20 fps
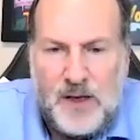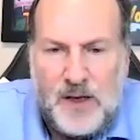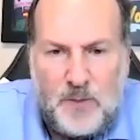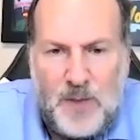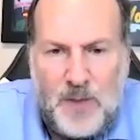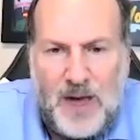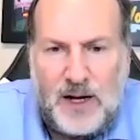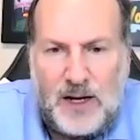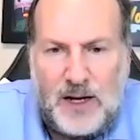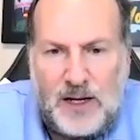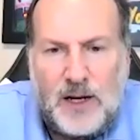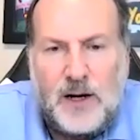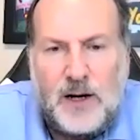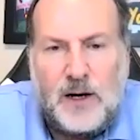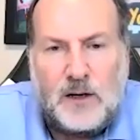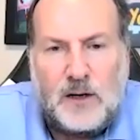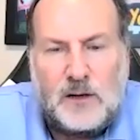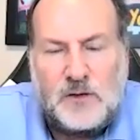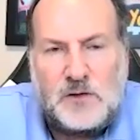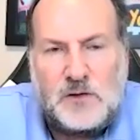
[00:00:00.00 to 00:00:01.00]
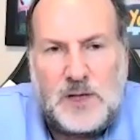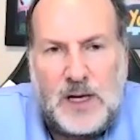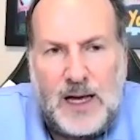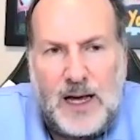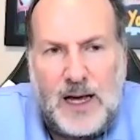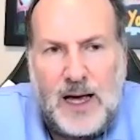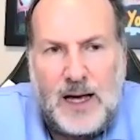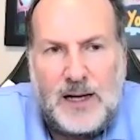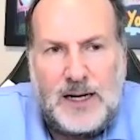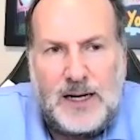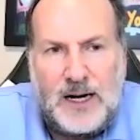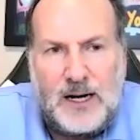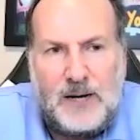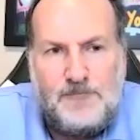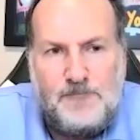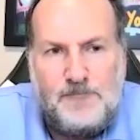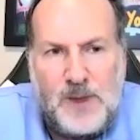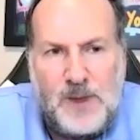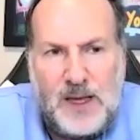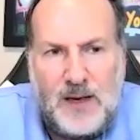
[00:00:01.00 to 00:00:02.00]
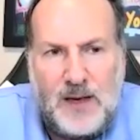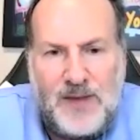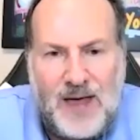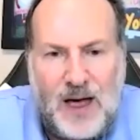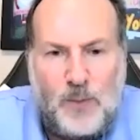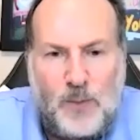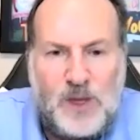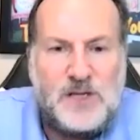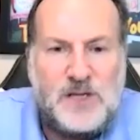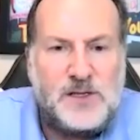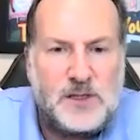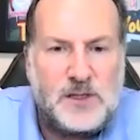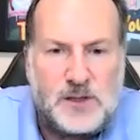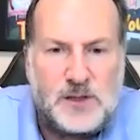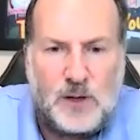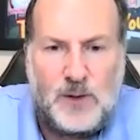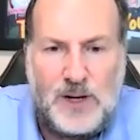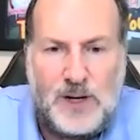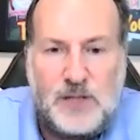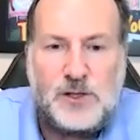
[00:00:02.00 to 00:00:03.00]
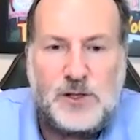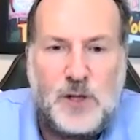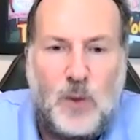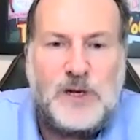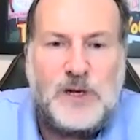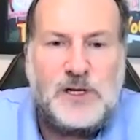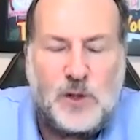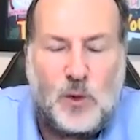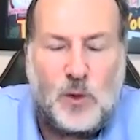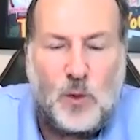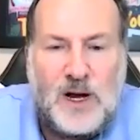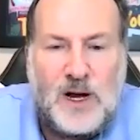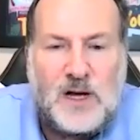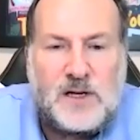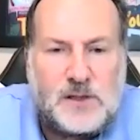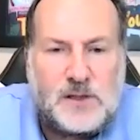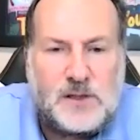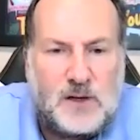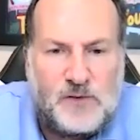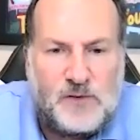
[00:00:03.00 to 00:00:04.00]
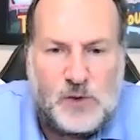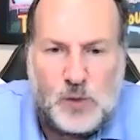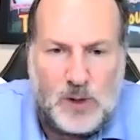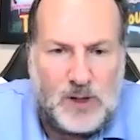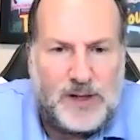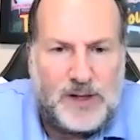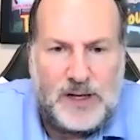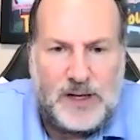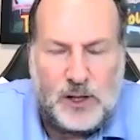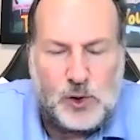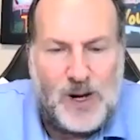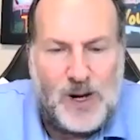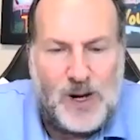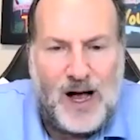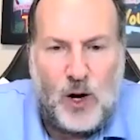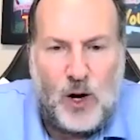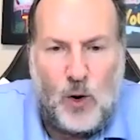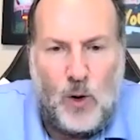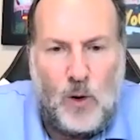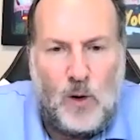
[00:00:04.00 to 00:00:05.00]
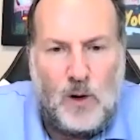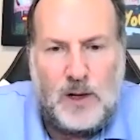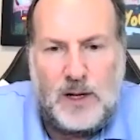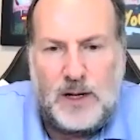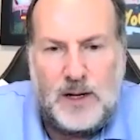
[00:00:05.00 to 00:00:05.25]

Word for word: many years. And uh, in that business, there is always the risk of drilling a dry hole.